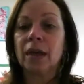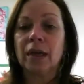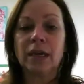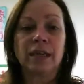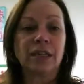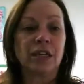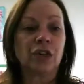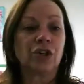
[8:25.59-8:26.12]

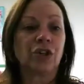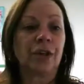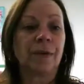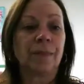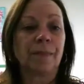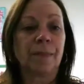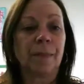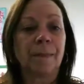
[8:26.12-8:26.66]

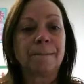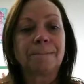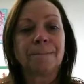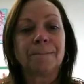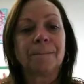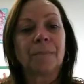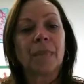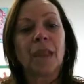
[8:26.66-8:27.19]
condition.
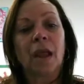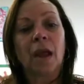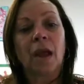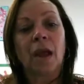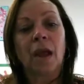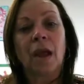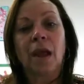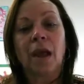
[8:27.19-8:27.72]

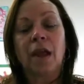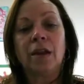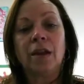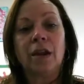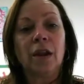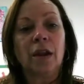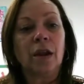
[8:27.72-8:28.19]
And